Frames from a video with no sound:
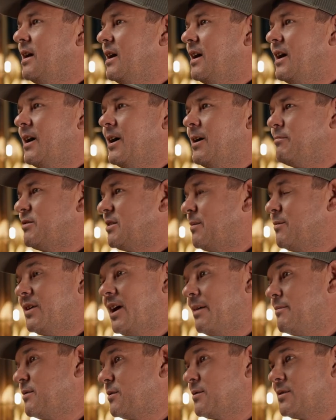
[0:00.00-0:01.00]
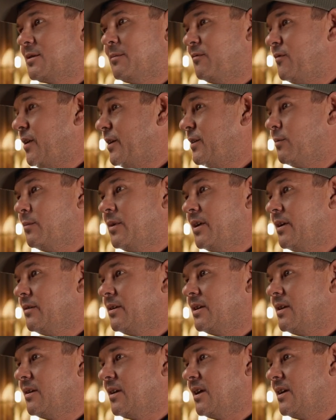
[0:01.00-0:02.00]
Um, sometimes there's some
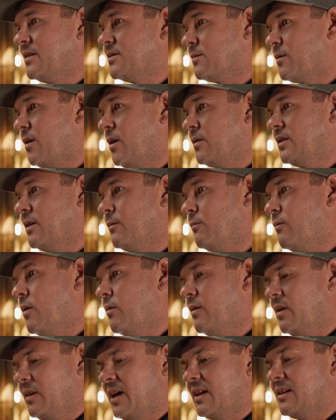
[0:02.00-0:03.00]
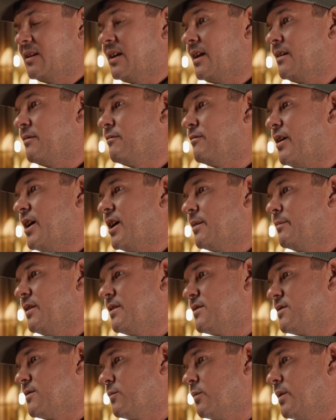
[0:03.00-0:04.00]
fundamentally things wrong that won't let that environment
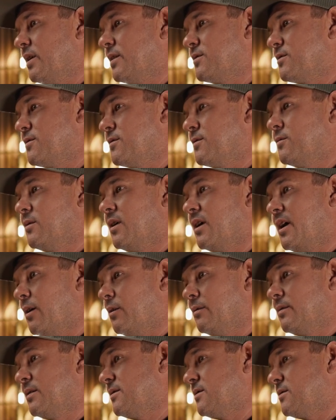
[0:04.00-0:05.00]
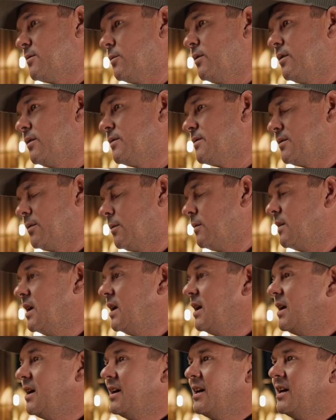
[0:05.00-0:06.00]
switch to a healthy soil. So
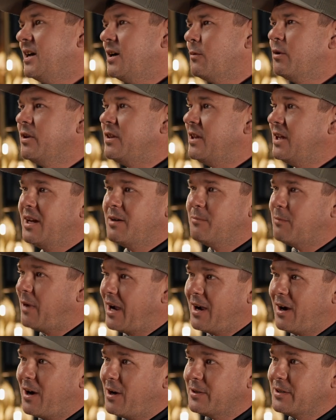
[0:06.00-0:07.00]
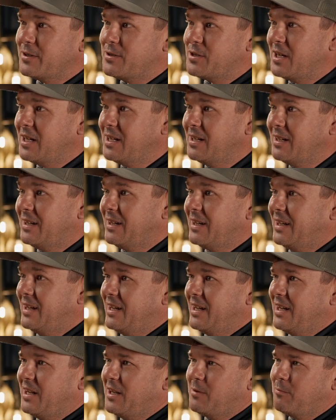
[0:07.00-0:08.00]
within biology,
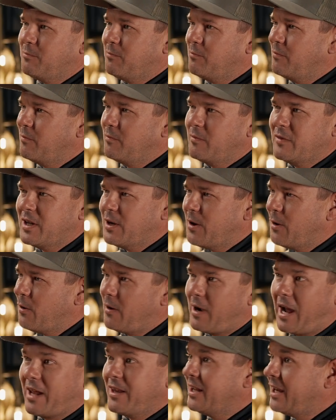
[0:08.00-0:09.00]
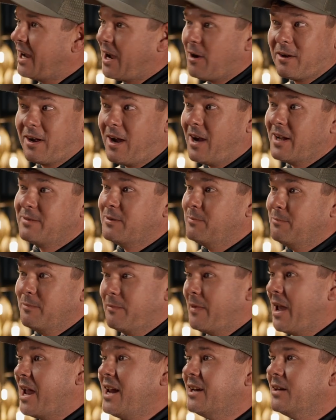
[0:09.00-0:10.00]
you know, I think how God
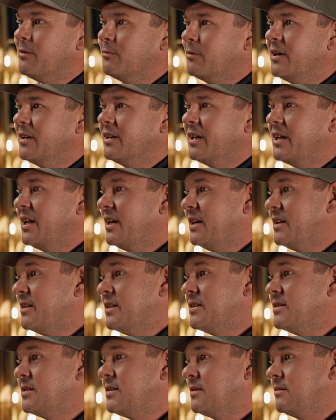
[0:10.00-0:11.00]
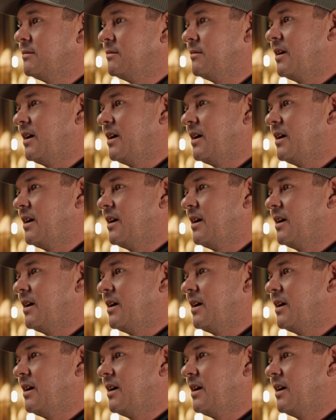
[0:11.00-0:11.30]
made it really yeah. is yep.